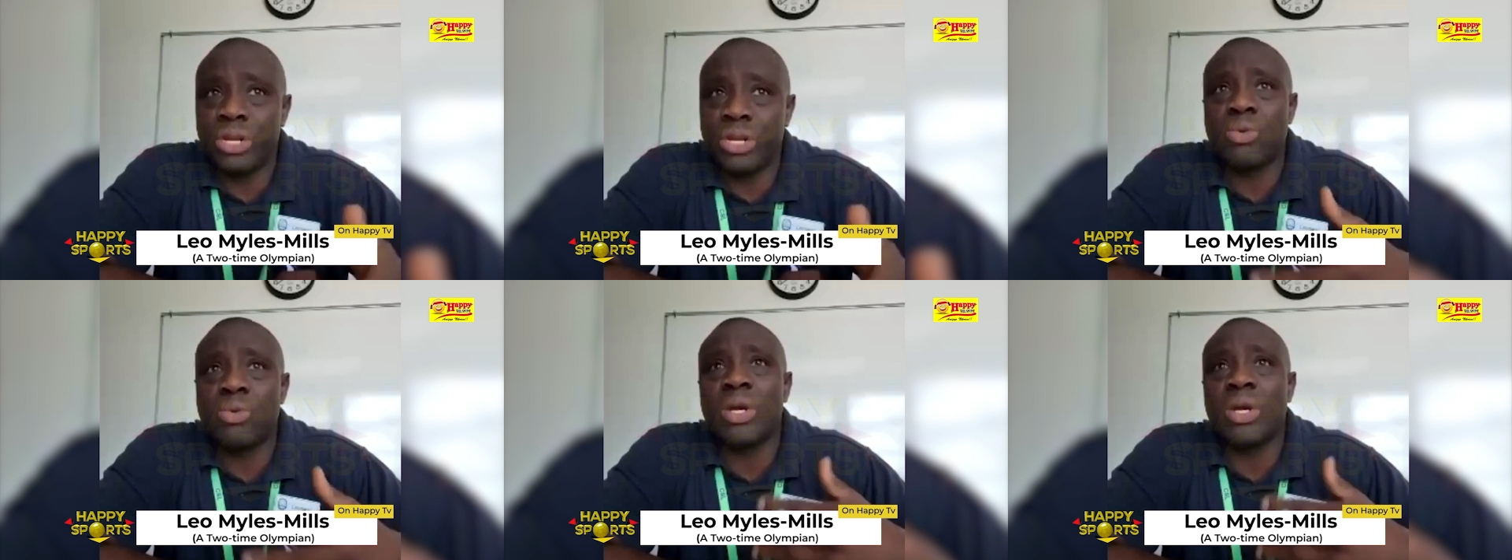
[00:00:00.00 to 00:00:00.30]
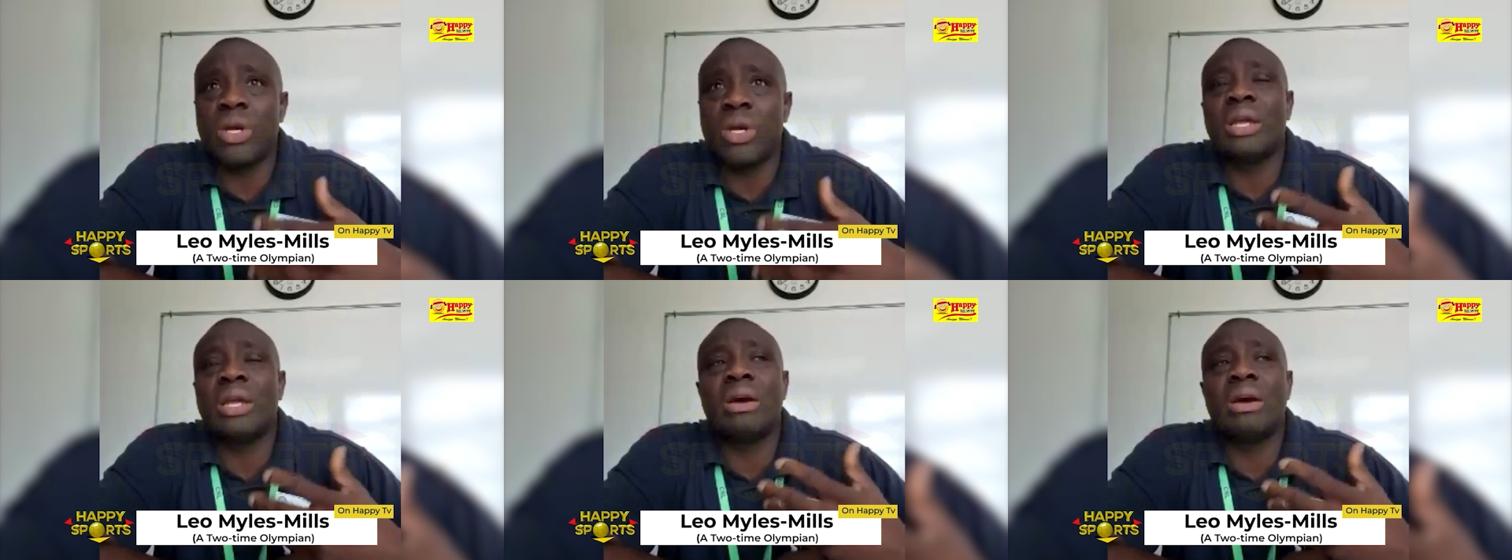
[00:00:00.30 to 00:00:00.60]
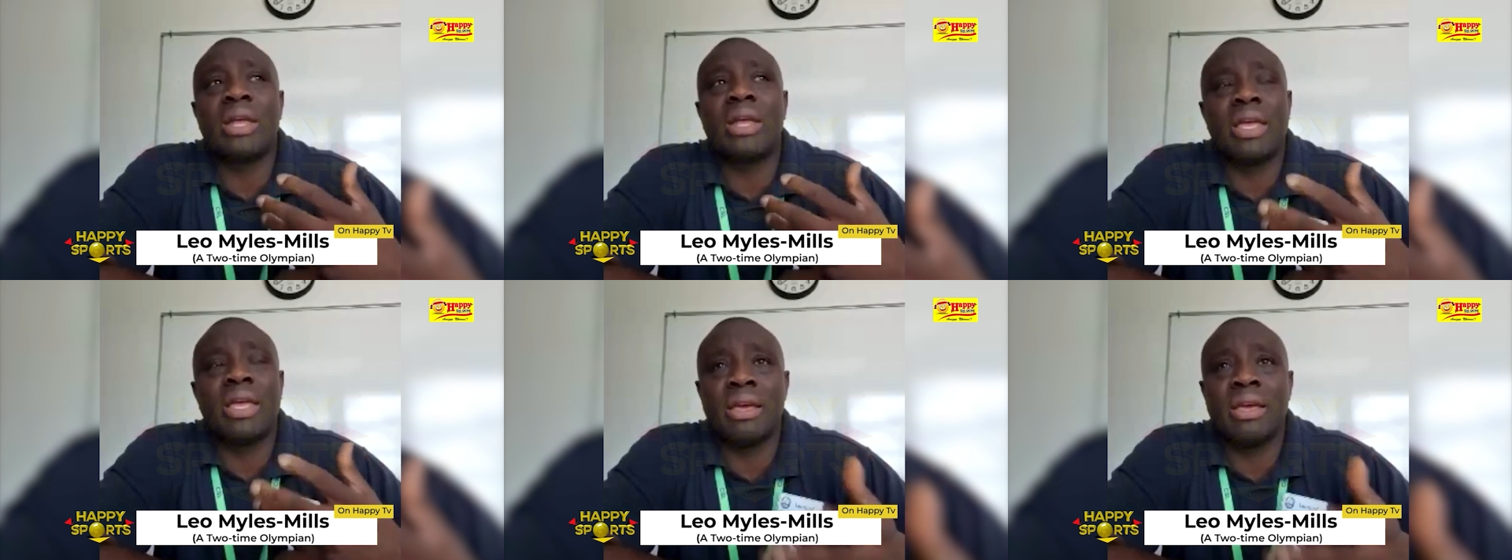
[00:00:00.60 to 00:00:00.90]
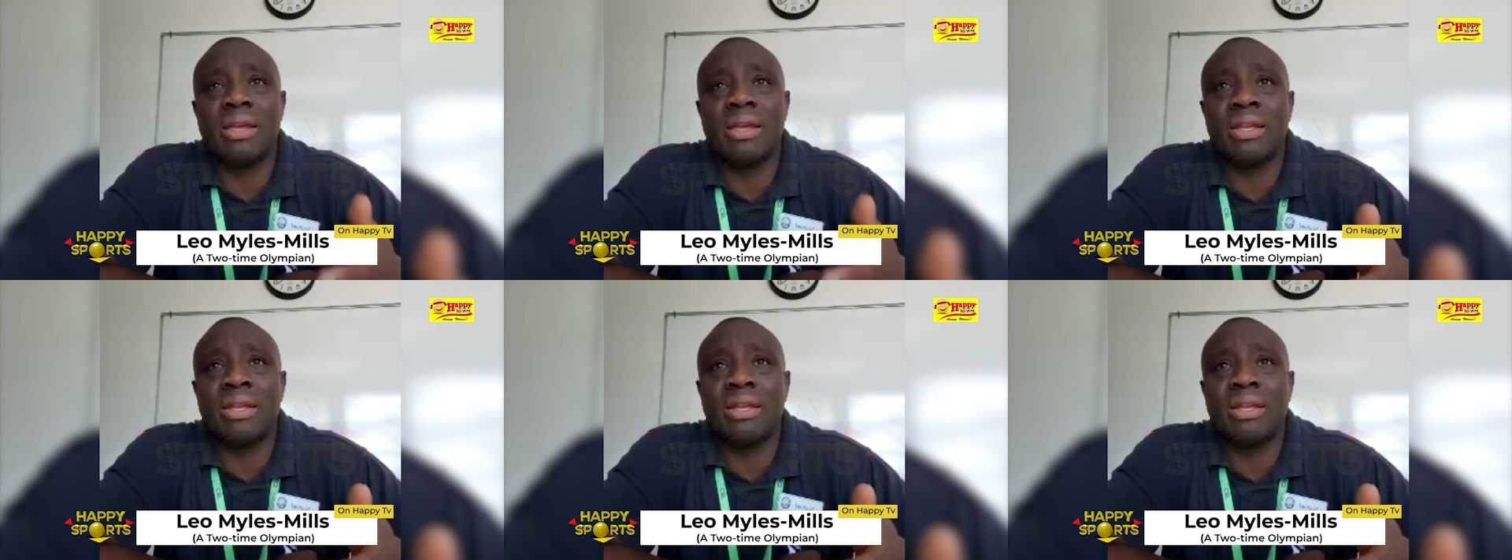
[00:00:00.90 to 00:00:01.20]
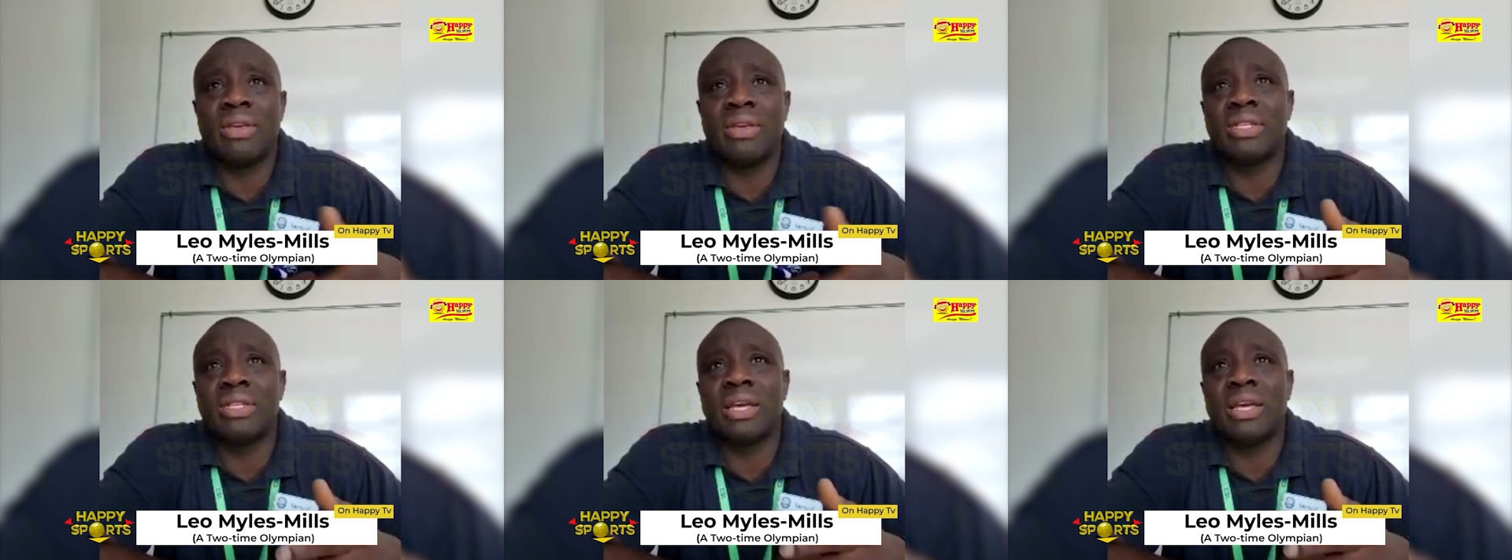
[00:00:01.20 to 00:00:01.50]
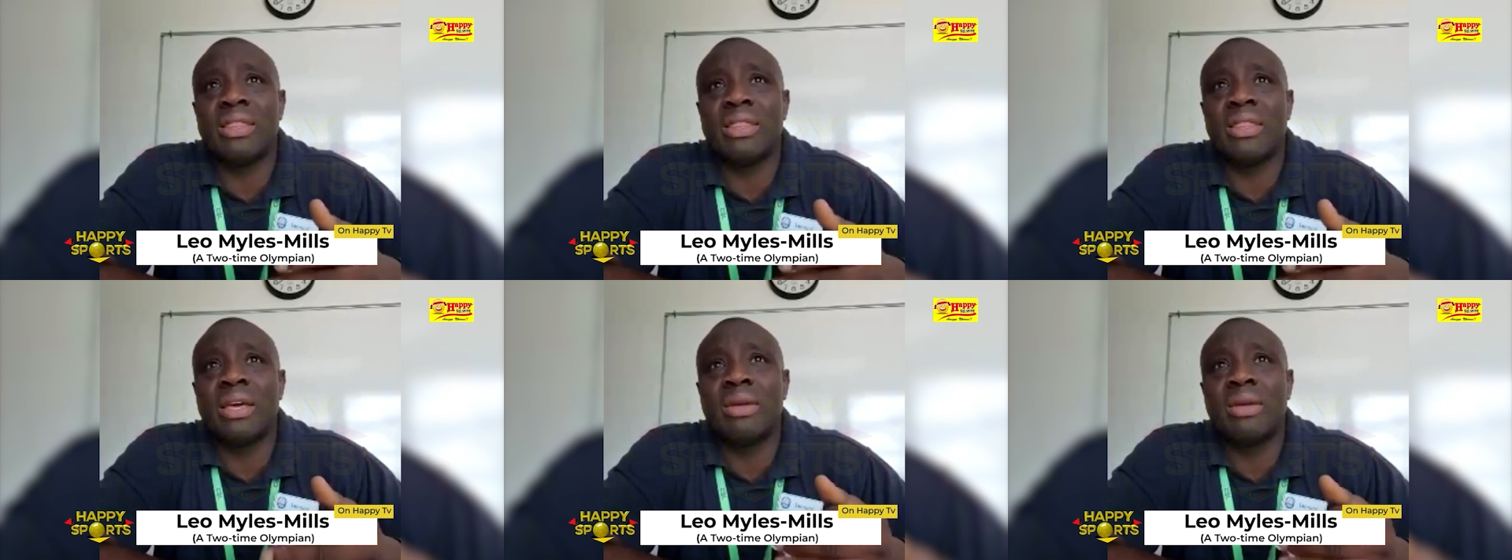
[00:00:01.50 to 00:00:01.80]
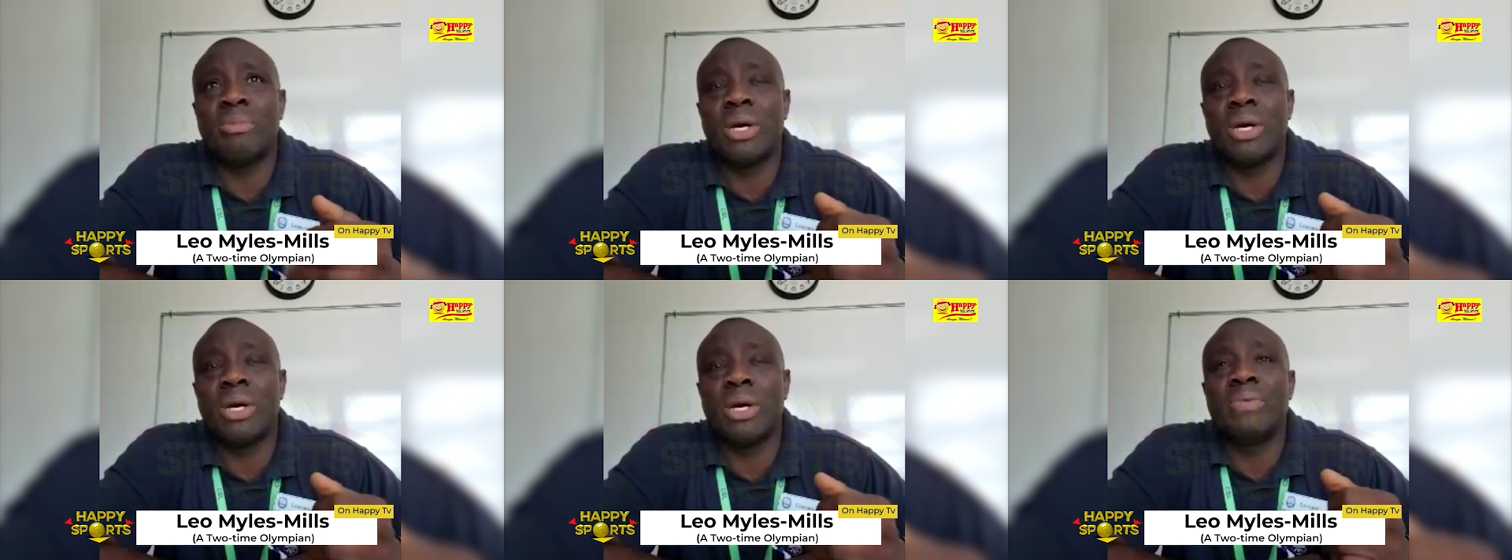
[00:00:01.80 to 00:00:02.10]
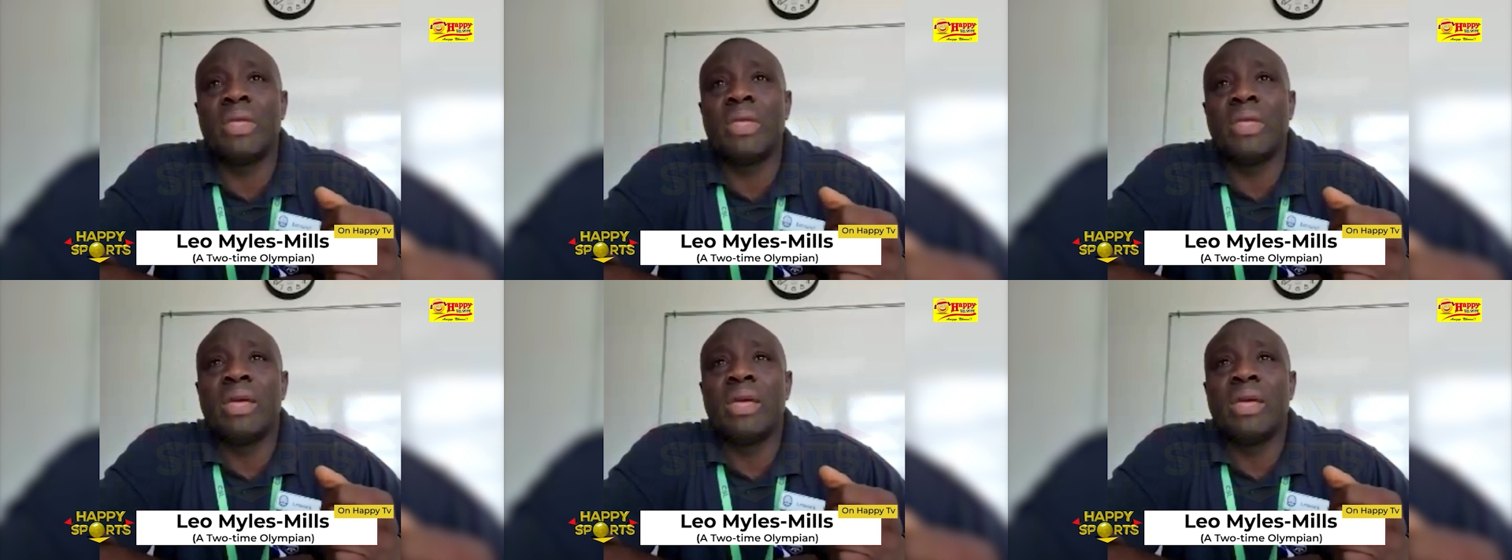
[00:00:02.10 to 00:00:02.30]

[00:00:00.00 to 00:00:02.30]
and we started working out again and things like that.